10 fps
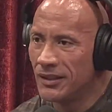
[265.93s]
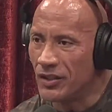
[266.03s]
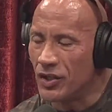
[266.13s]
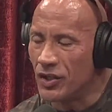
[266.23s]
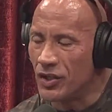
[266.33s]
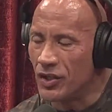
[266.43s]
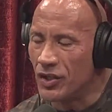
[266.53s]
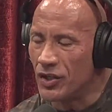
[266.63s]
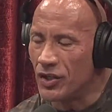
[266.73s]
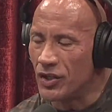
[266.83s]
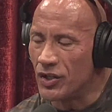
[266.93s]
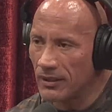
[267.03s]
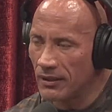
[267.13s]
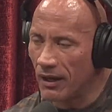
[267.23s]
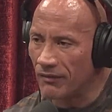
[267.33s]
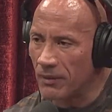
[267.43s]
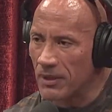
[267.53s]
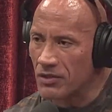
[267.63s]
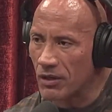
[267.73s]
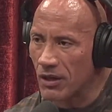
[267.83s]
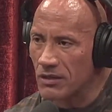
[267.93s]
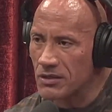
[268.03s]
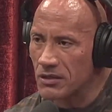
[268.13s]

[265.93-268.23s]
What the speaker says: Do you miss the rumbling of the muscle cars?